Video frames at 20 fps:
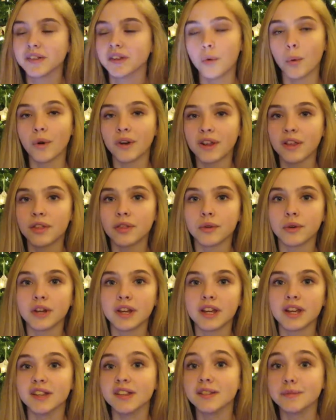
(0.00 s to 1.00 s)
43
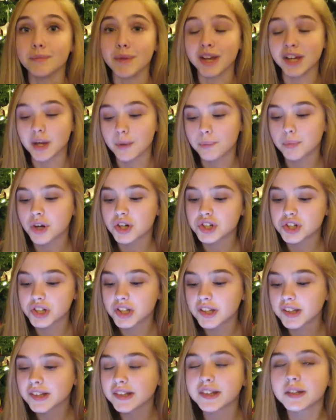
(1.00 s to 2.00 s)
is makeup
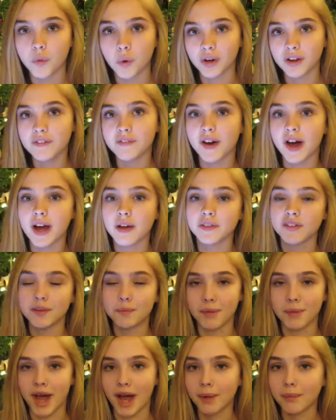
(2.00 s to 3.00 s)
brushes. 45 is a
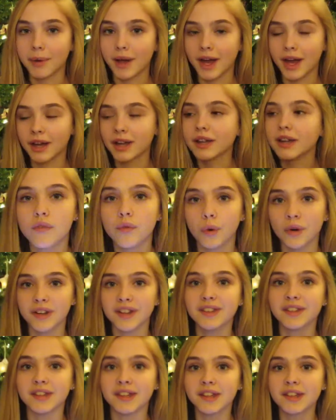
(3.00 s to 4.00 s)
backpack.
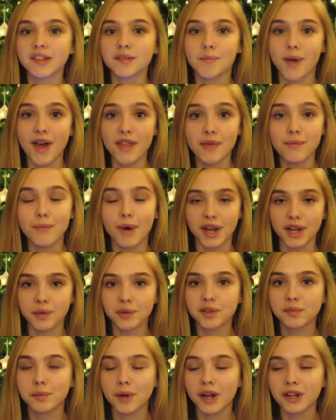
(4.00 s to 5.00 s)
46, Bath and Body
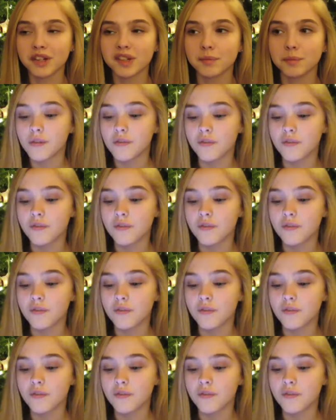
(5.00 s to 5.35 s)
Works products.